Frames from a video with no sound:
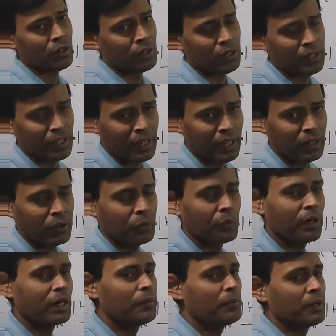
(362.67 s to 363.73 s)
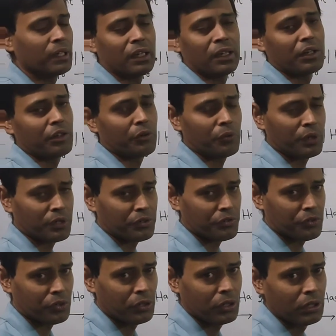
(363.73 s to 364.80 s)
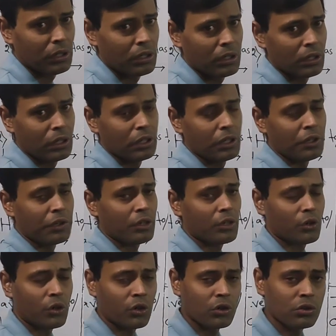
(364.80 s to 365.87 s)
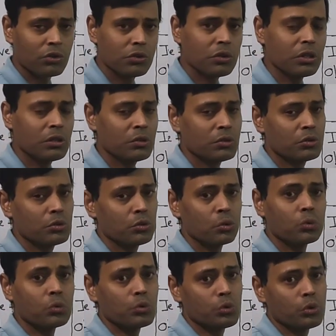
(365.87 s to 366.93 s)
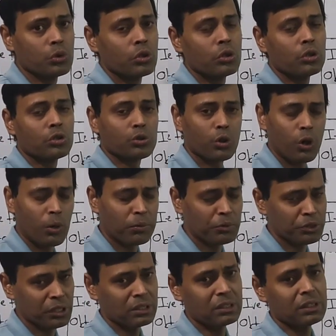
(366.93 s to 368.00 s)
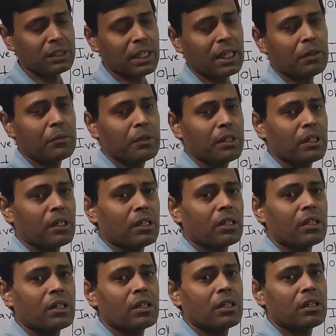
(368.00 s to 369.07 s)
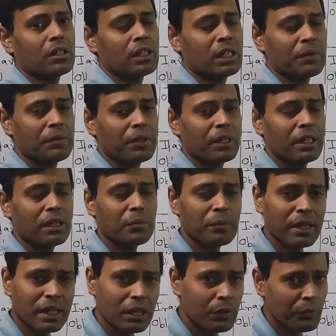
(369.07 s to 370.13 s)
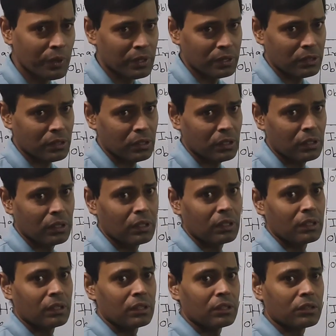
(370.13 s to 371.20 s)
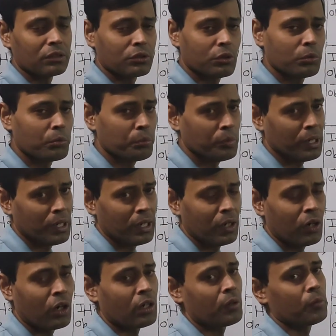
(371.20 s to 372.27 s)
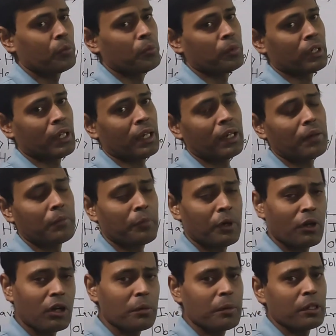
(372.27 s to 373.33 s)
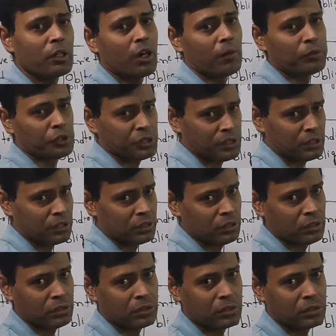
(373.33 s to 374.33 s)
or can while making a request. You can also use would. So options can be given in many ways. So may or can may not be the options.